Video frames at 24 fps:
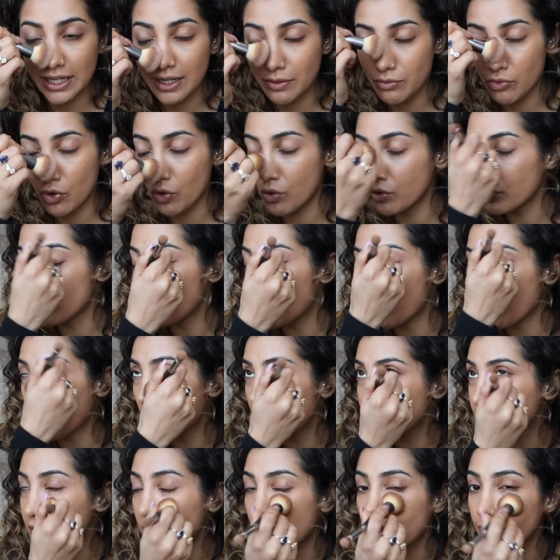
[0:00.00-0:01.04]
anymore, not
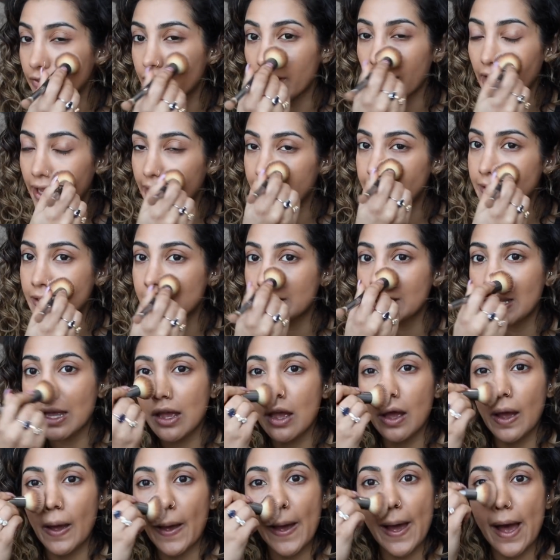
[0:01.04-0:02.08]
going to events,
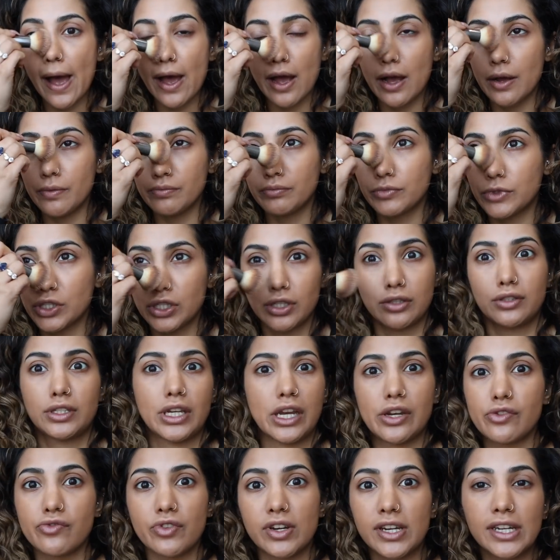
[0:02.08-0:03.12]
just
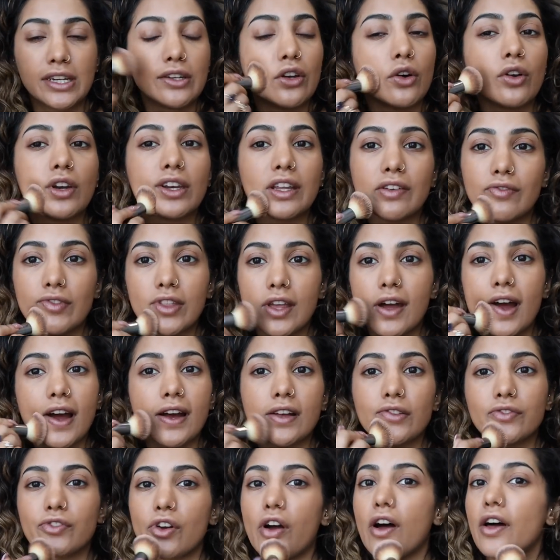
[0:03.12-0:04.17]
generally not leaving the
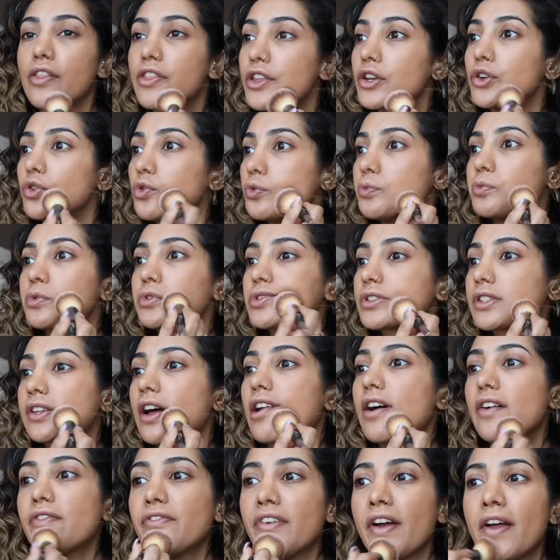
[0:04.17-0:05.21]
house for other normal
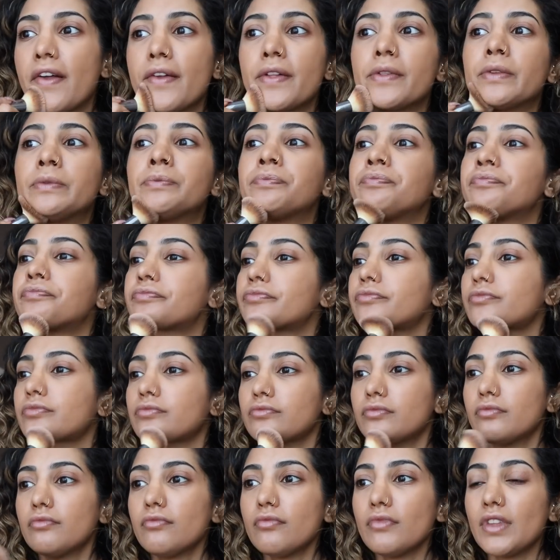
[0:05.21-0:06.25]
stuff.
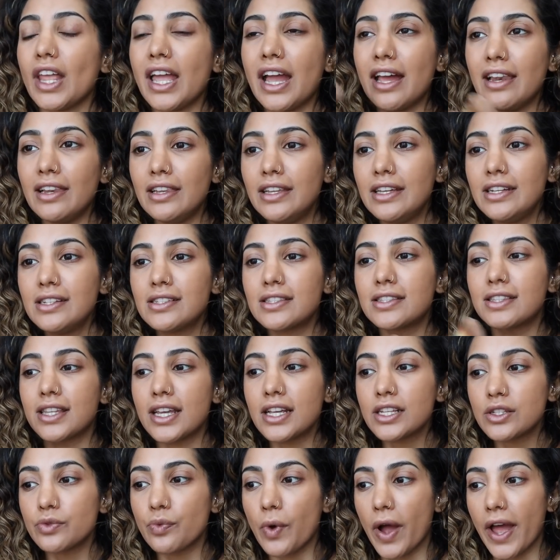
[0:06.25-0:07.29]
At least
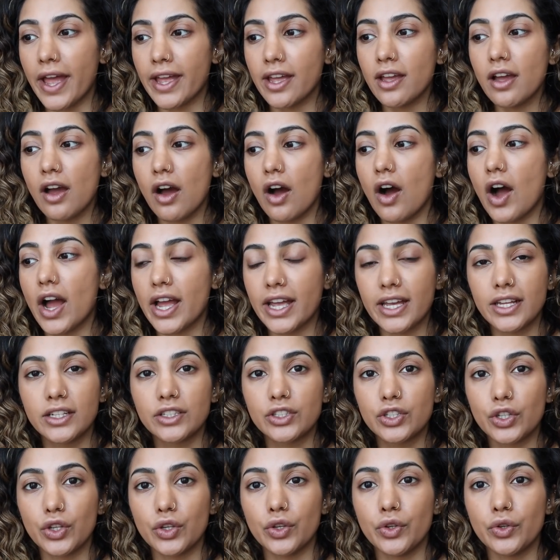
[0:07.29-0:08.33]
this way I
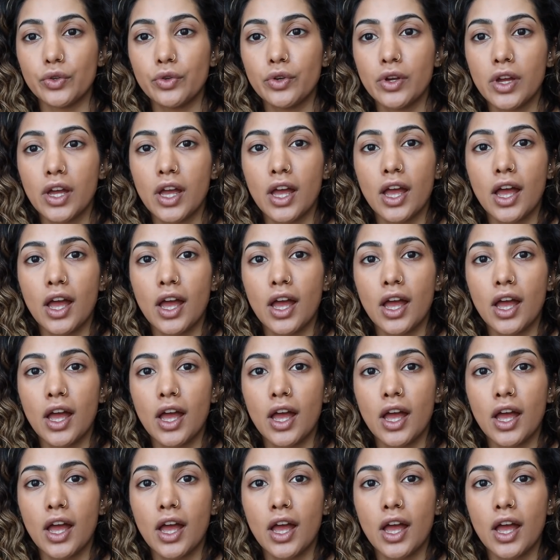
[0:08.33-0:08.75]
can do